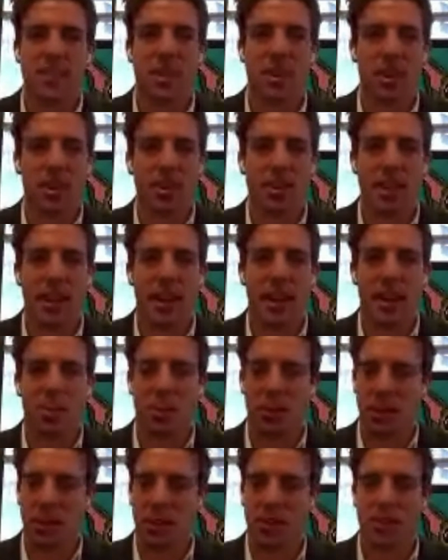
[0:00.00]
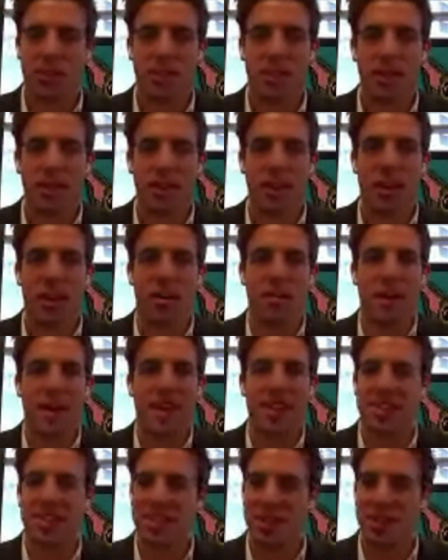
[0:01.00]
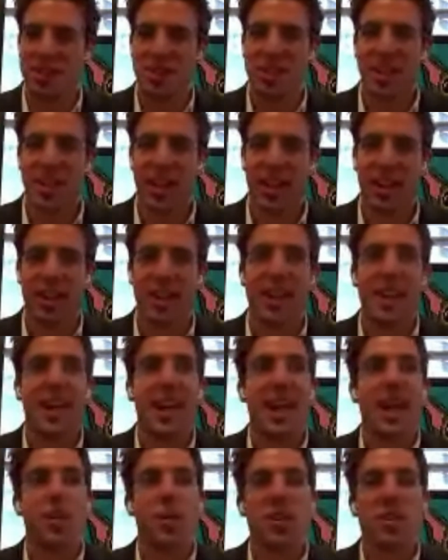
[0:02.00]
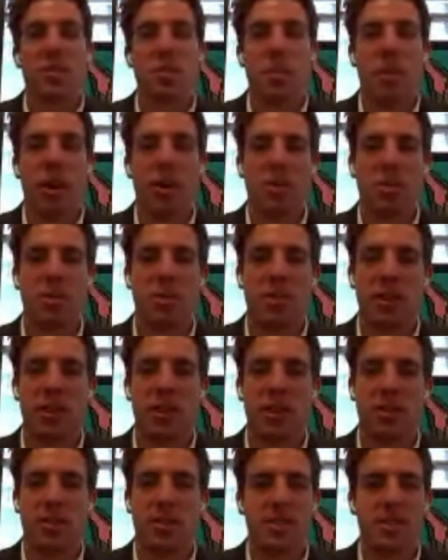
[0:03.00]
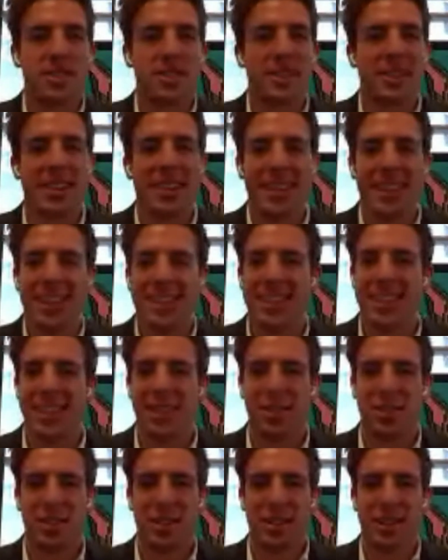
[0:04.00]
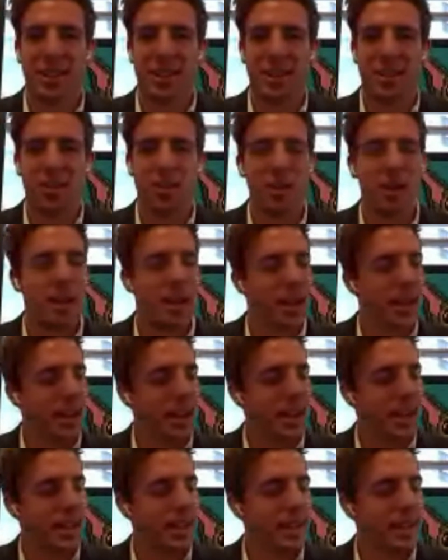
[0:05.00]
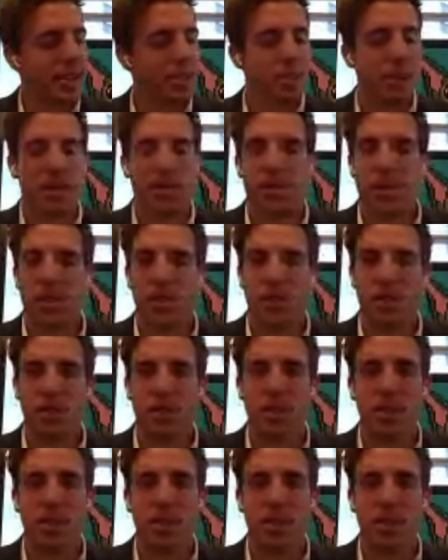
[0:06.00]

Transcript: online, BrickUniverse.com, as soon as you can. And we have multiple vendors selling anything and everything Lego. Any Lego minifigure you can